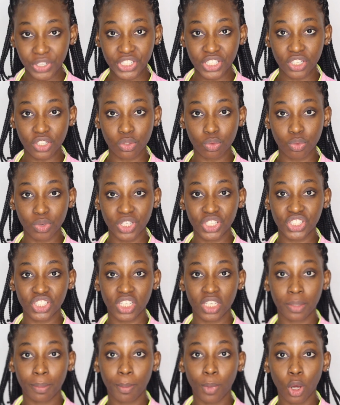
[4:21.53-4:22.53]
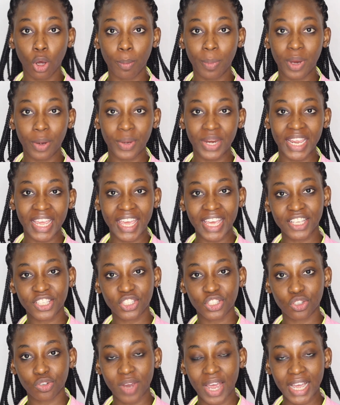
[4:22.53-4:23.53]
which is rich in mulberry
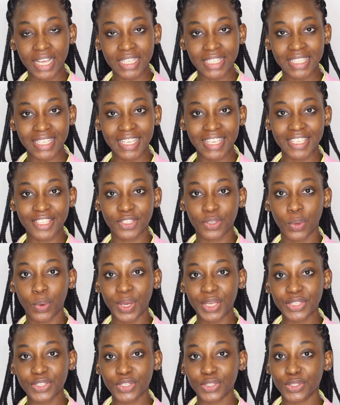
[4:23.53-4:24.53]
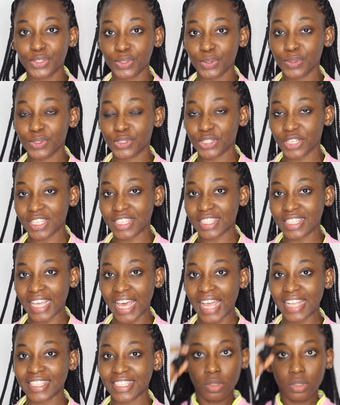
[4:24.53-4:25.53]
extract, is going to do just
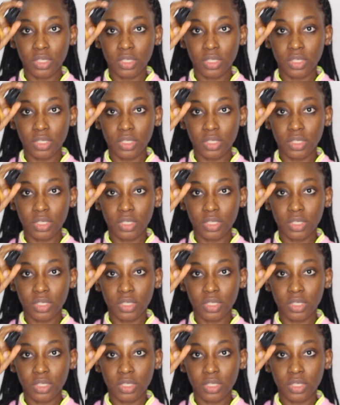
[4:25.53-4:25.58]
that.